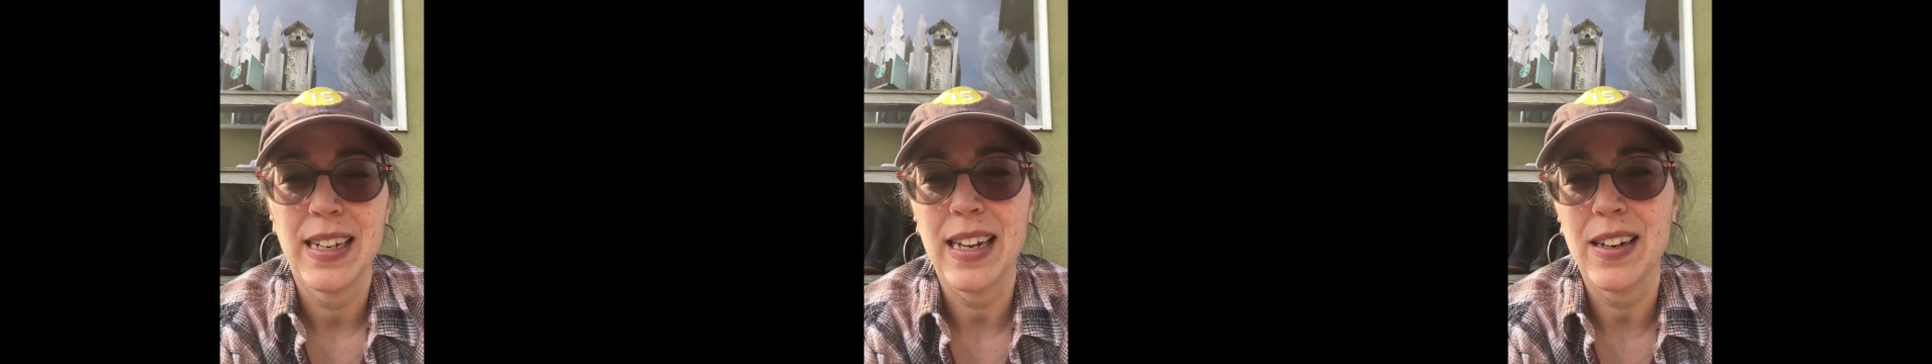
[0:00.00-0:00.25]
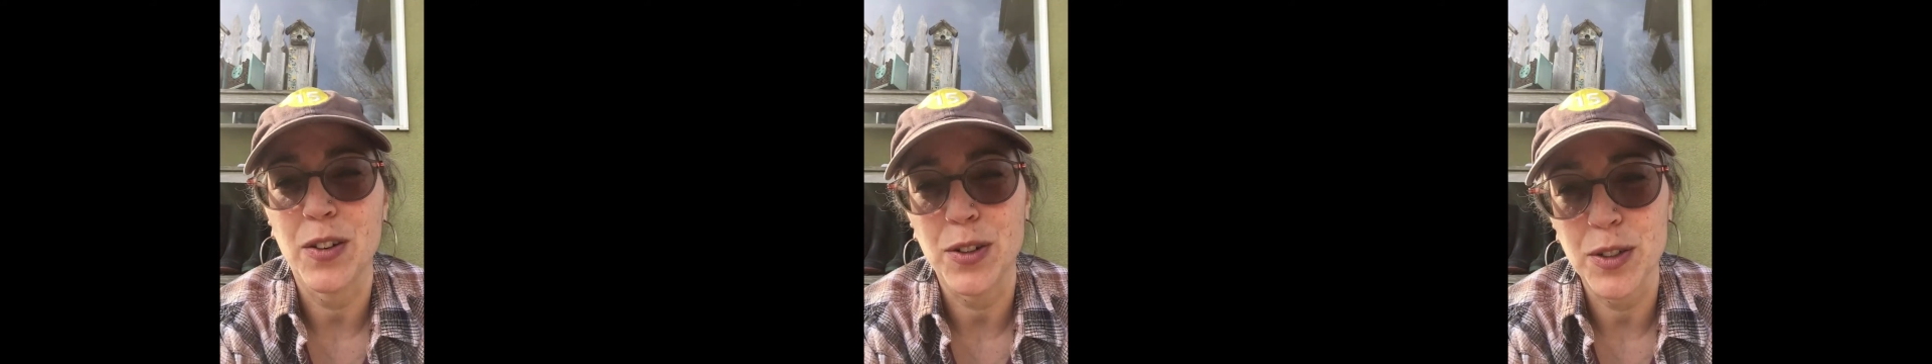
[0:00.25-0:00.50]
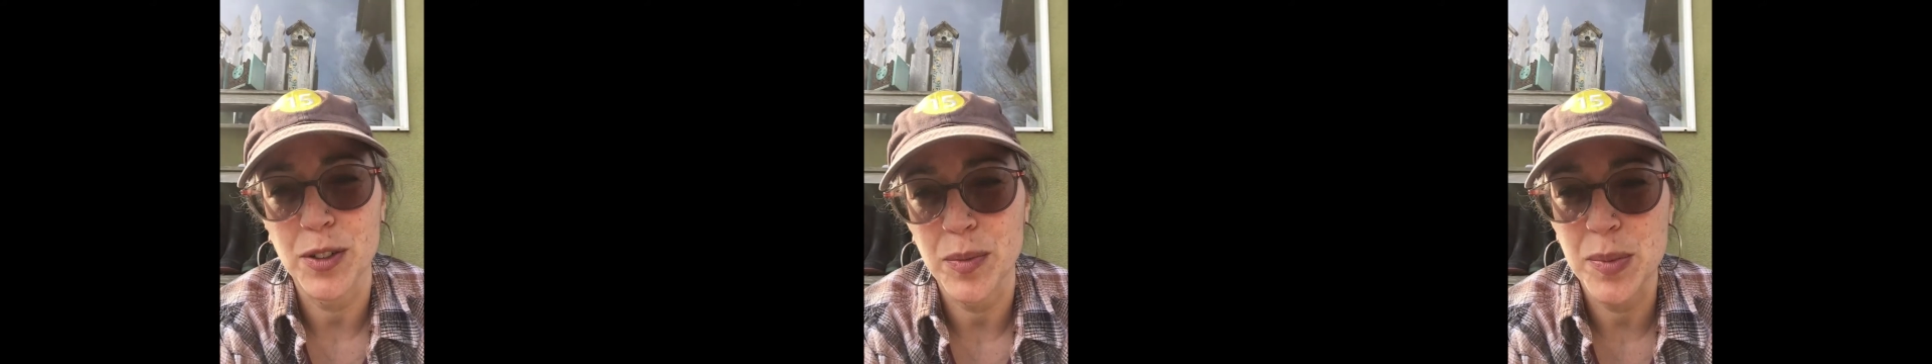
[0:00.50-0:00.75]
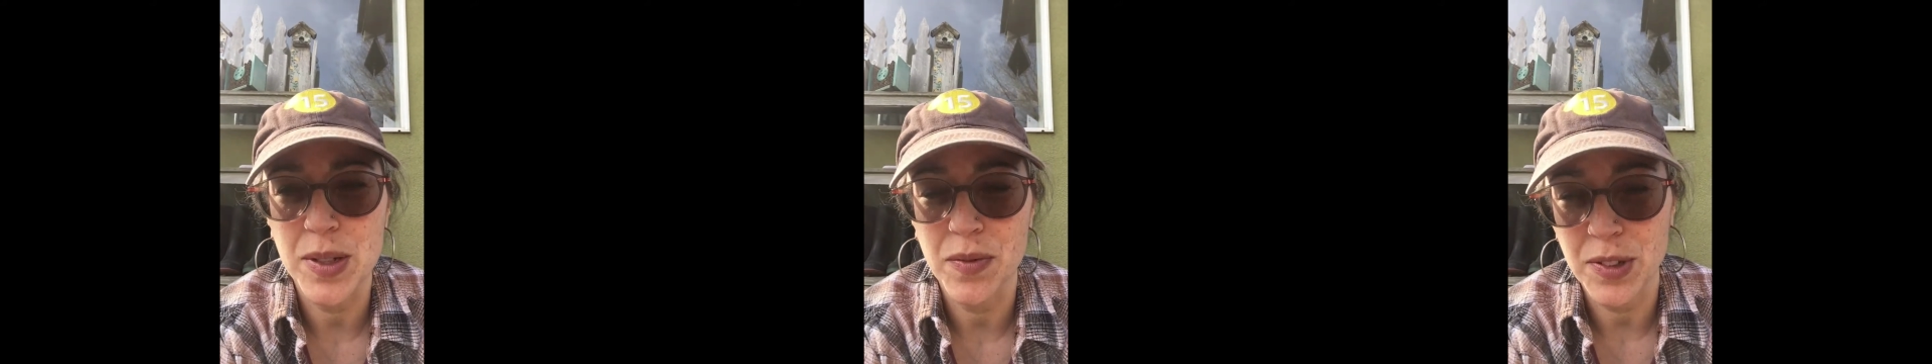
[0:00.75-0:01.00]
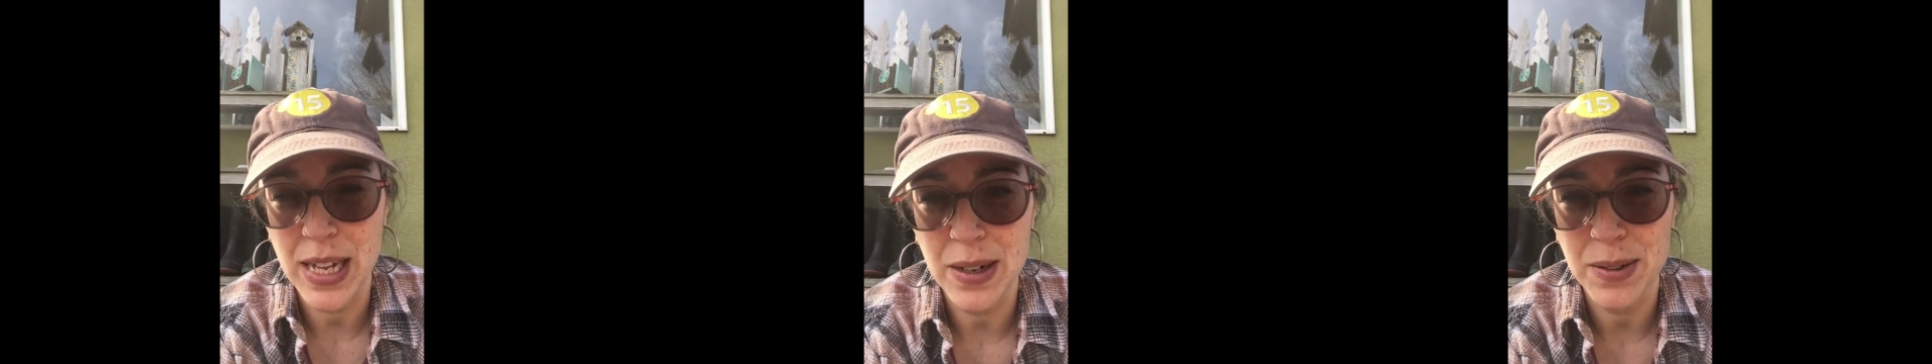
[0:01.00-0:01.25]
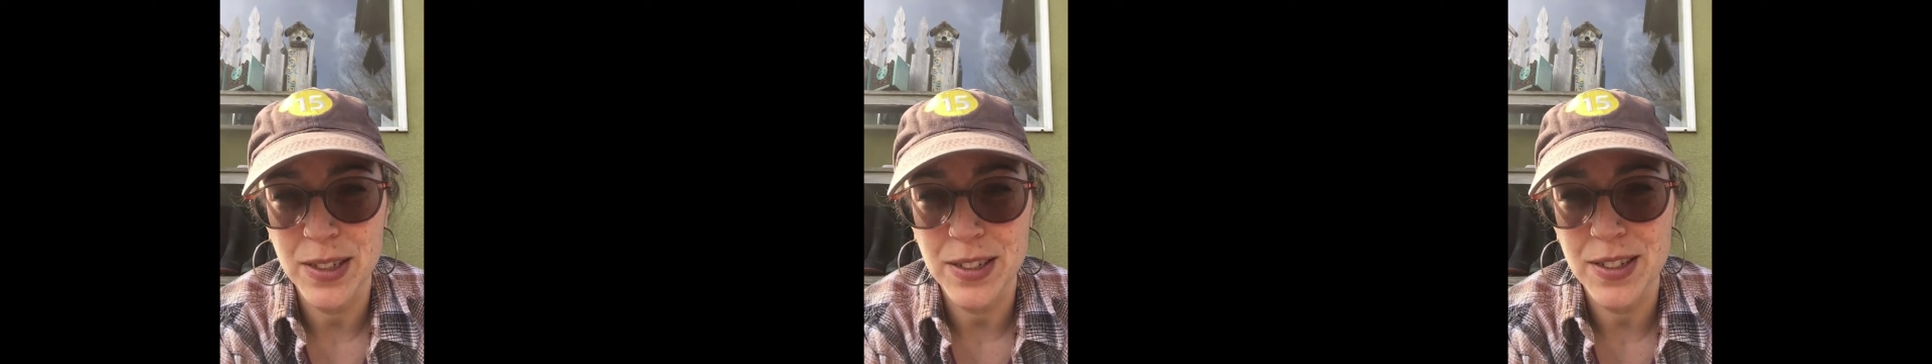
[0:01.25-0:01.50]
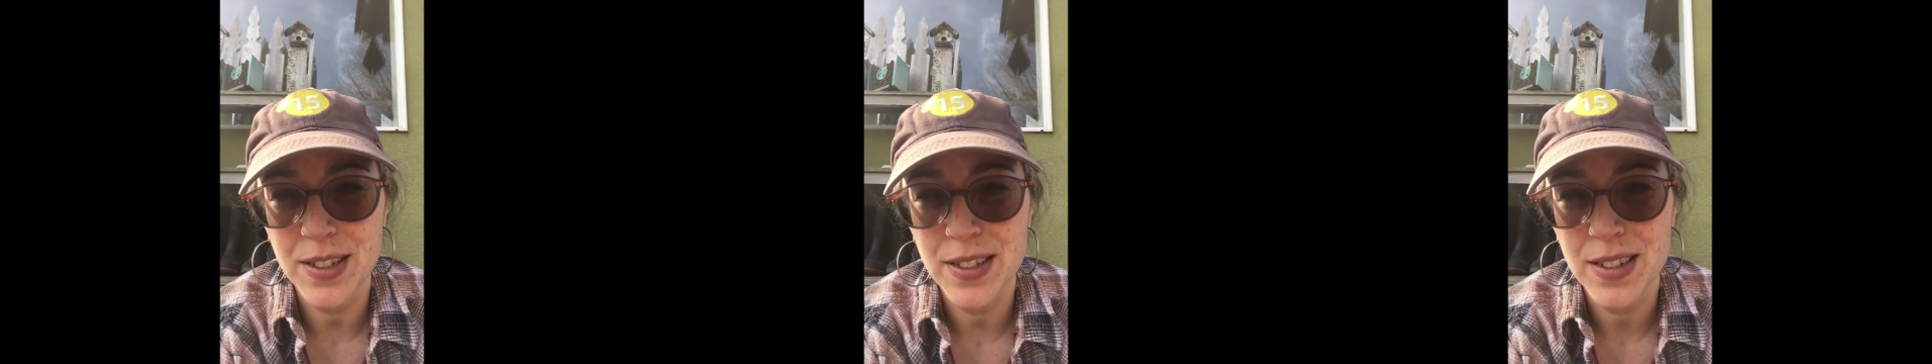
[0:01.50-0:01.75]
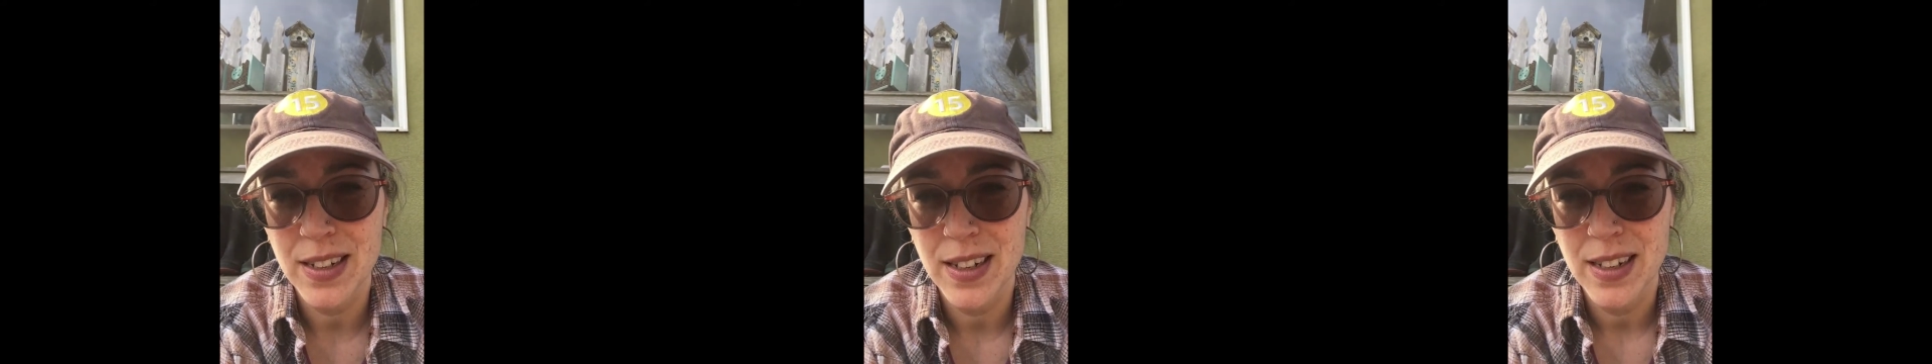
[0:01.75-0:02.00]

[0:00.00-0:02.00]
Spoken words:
and herbs and flowers,